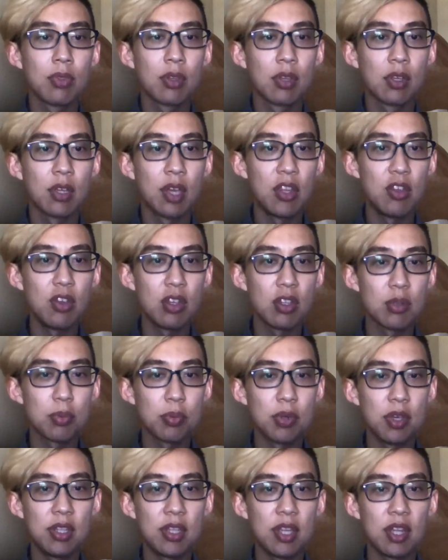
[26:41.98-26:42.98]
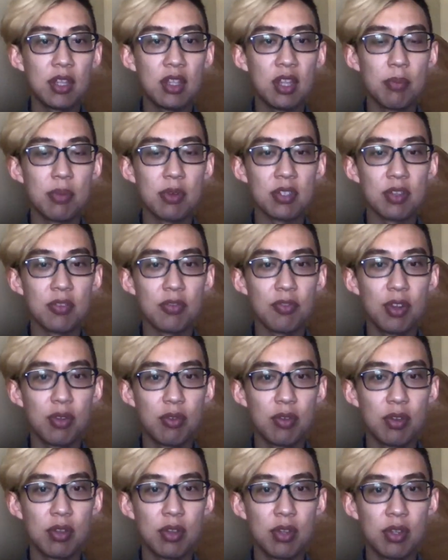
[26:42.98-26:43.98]
Can you explain Dattebasa
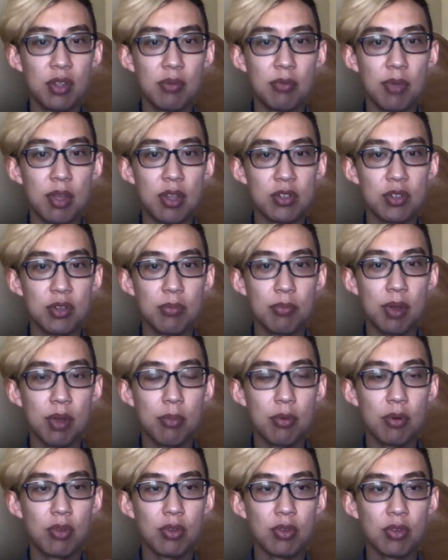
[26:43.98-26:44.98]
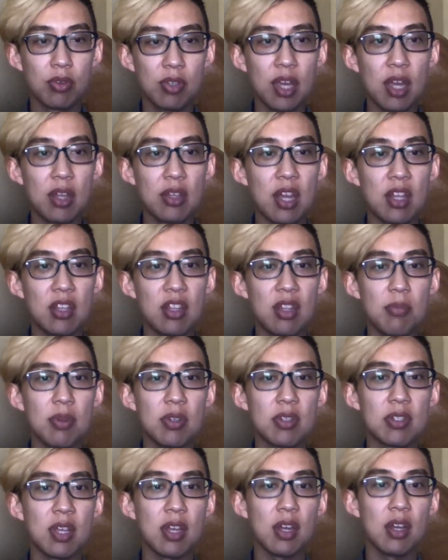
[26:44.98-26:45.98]
frequently mentioned by Boruto? Yeah,
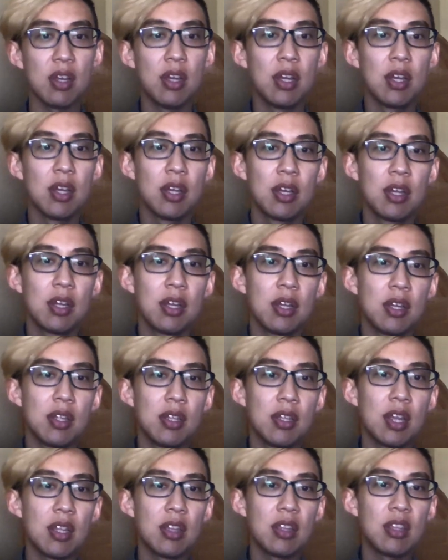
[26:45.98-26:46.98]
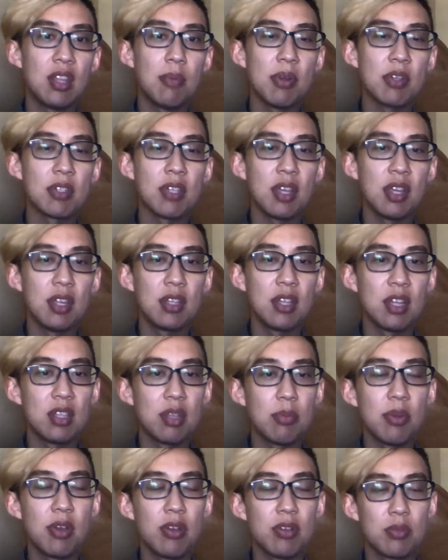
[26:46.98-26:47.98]
Dattebasa and
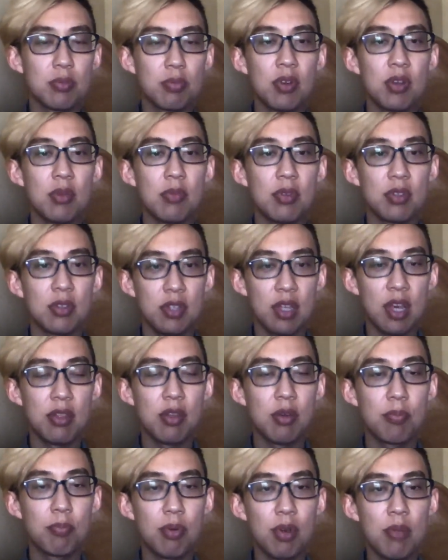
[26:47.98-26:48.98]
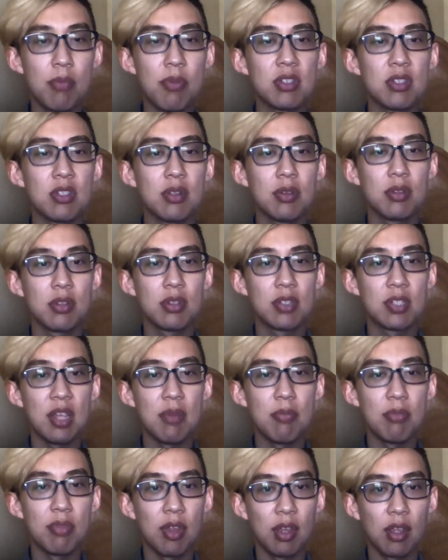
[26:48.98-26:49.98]
Dattebayo is pretty much, yeah, they're pretty much the
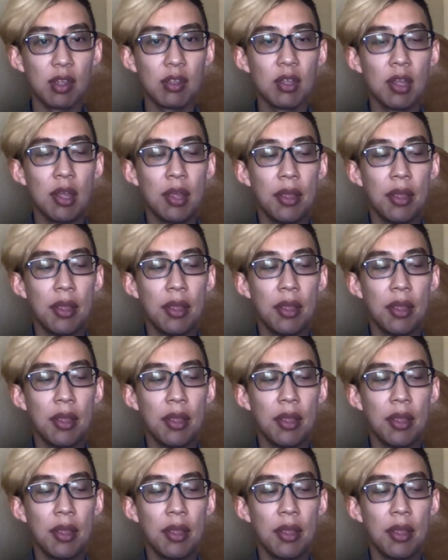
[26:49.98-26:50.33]
same thing.